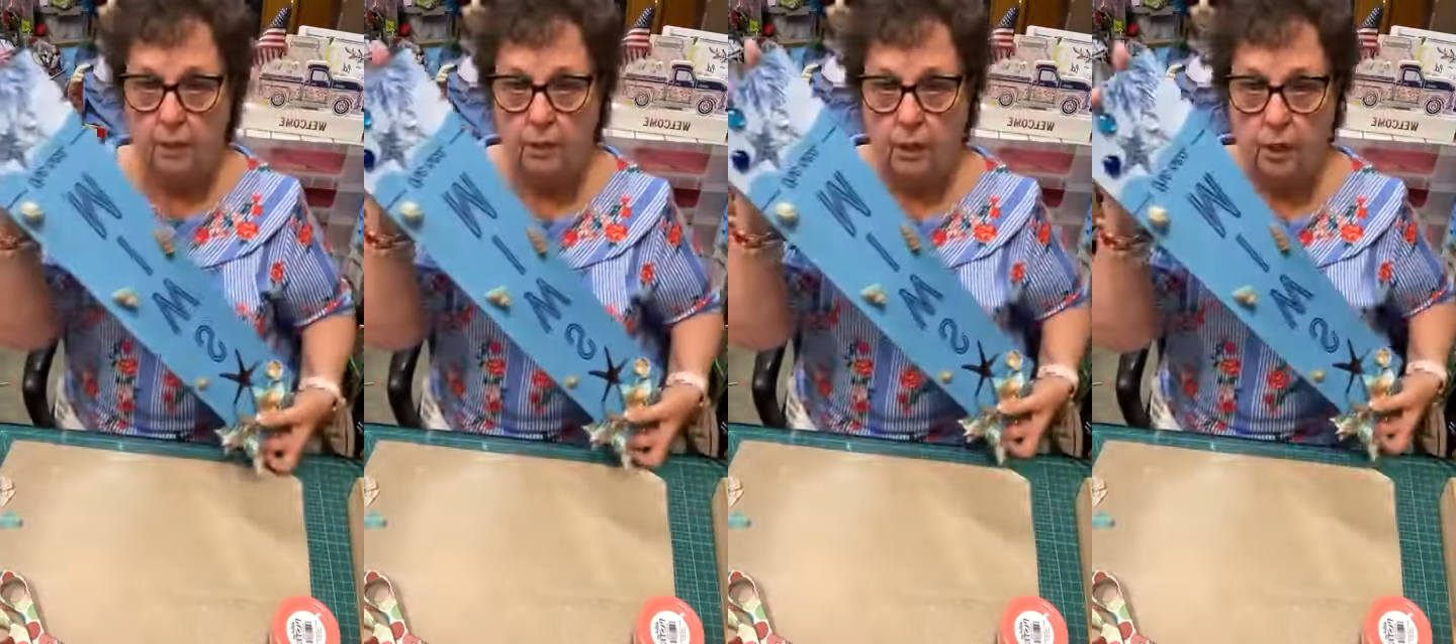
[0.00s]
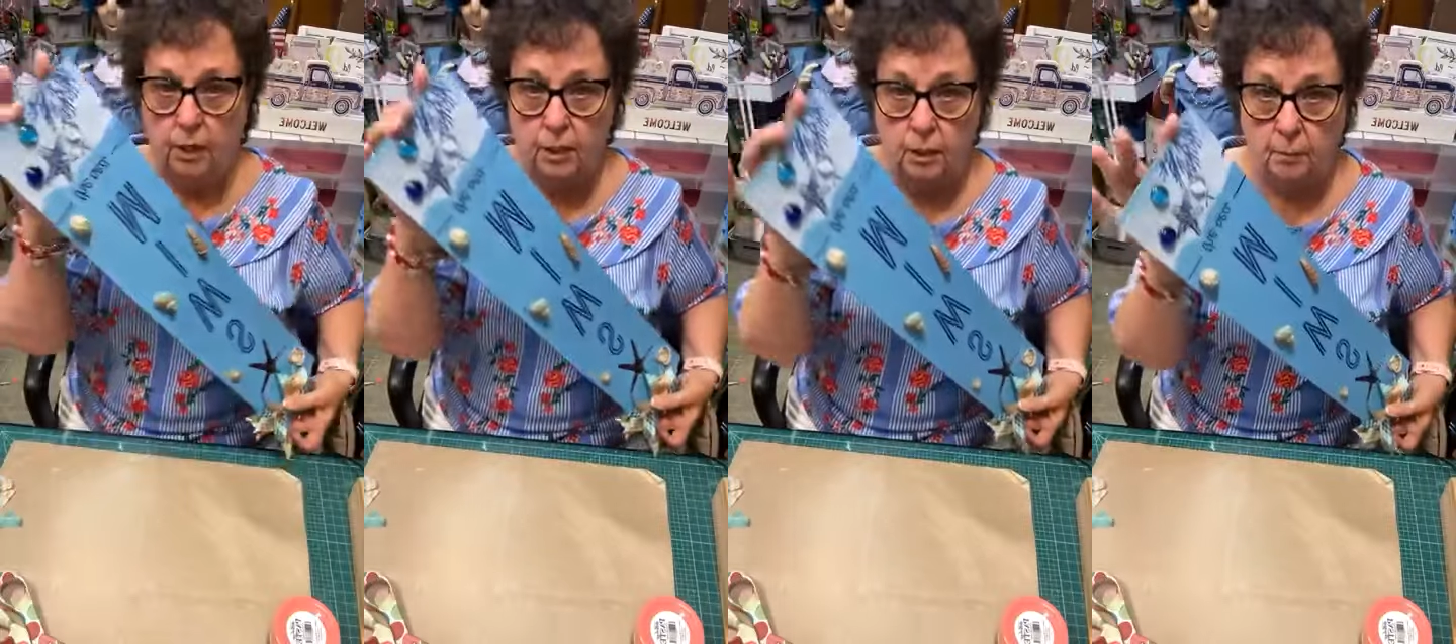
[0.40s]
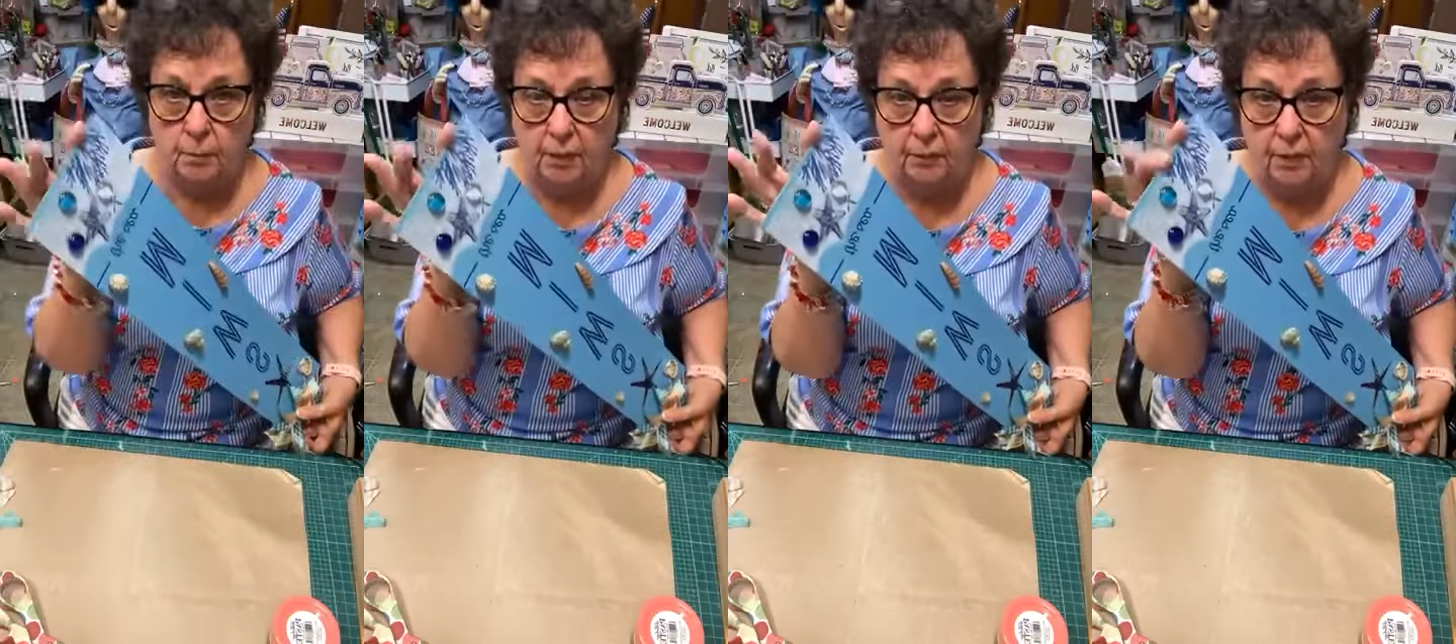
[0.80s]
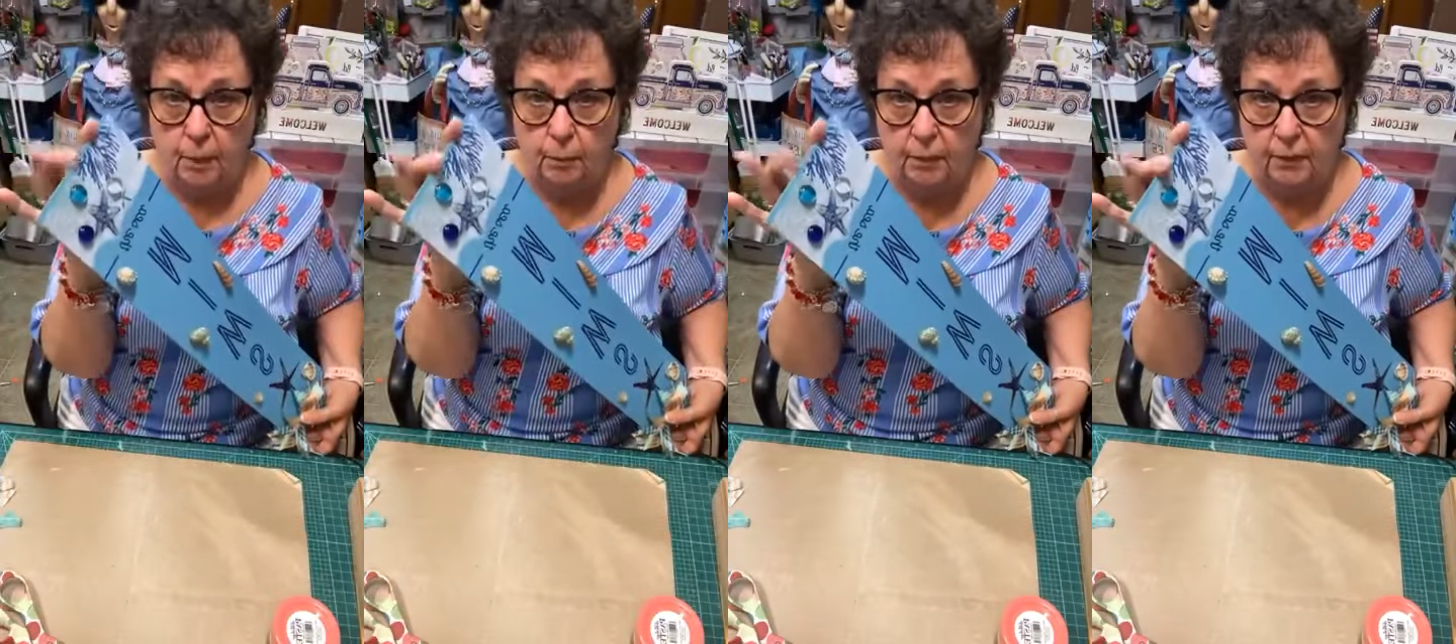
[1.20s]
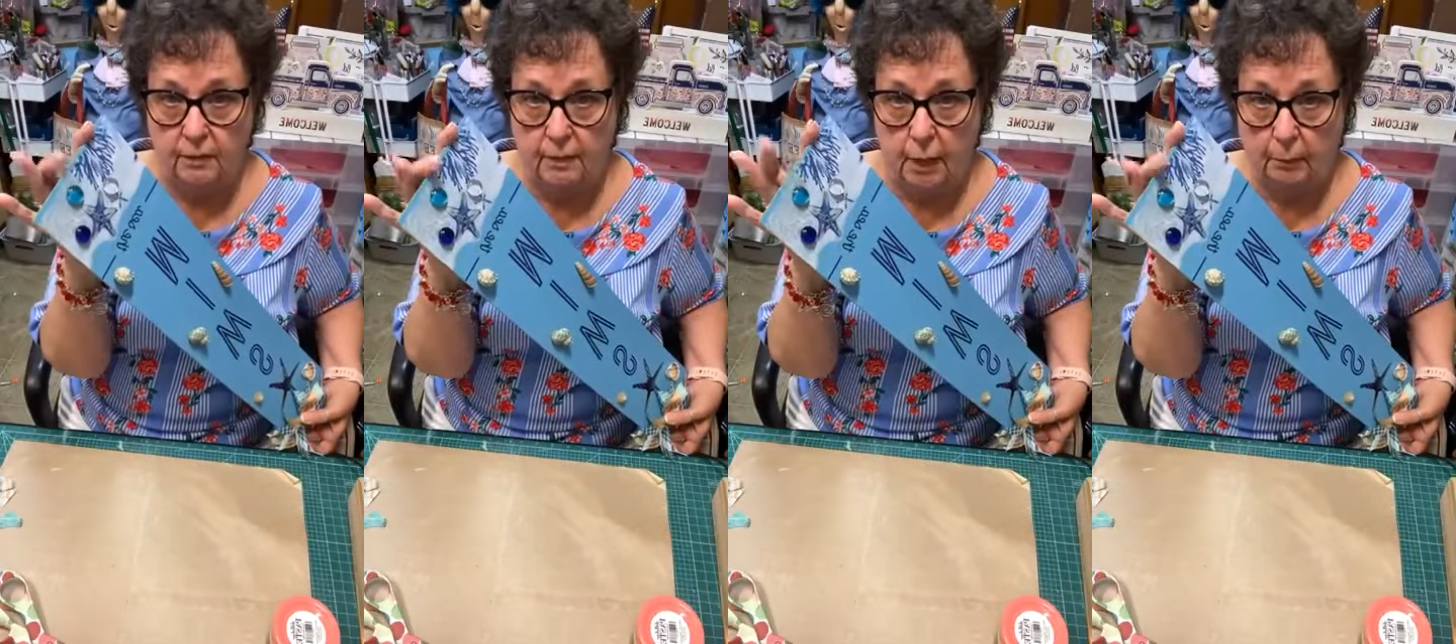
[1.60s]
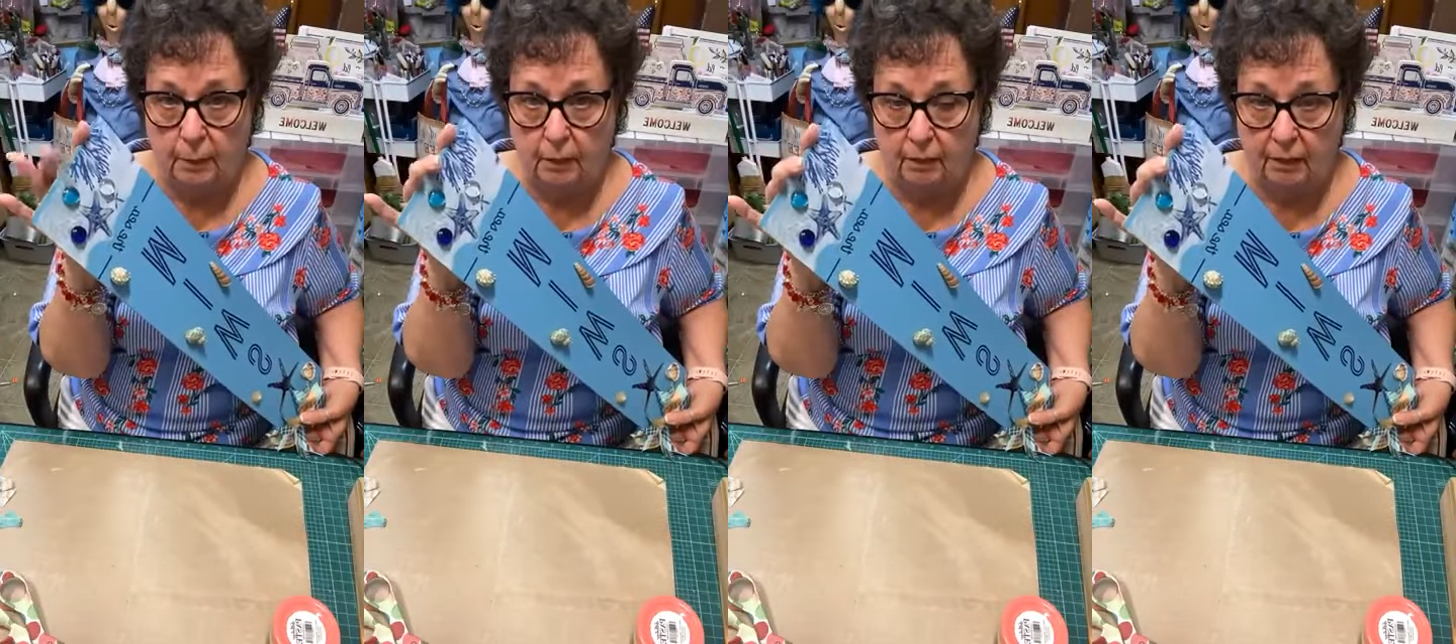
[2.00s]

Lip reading: It dawned on me that I put this napkin